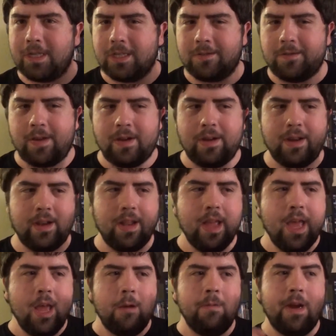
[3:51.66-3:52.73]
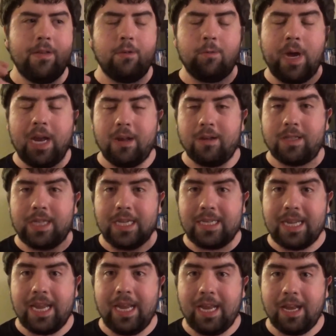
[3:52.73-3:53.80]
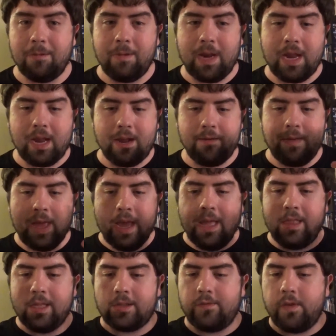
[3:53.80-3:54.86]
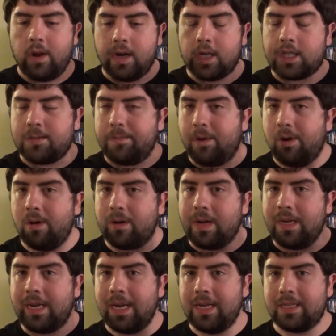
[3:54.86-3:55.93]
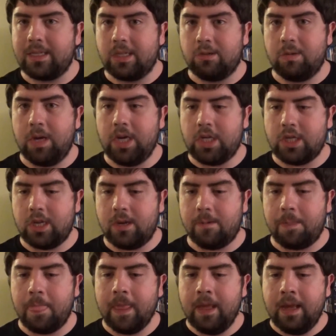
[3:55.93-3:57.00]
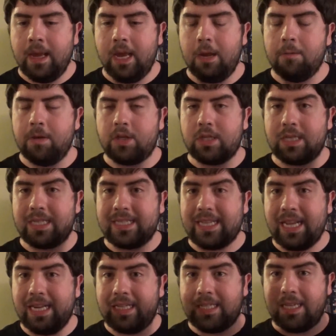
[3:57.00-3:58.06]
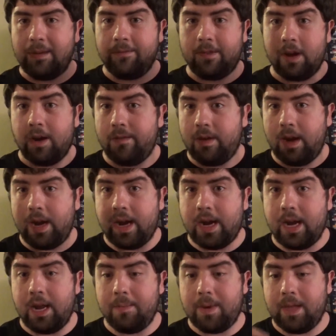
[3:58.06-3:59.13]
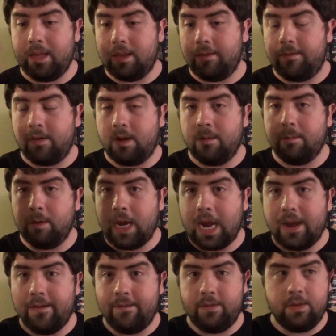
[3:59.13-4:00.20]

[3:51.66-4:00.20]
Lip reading: Has Fallen, we have the White House get taken. We have this very small, contained situation in which the stakes seem very, very high, and by the end of the film, we have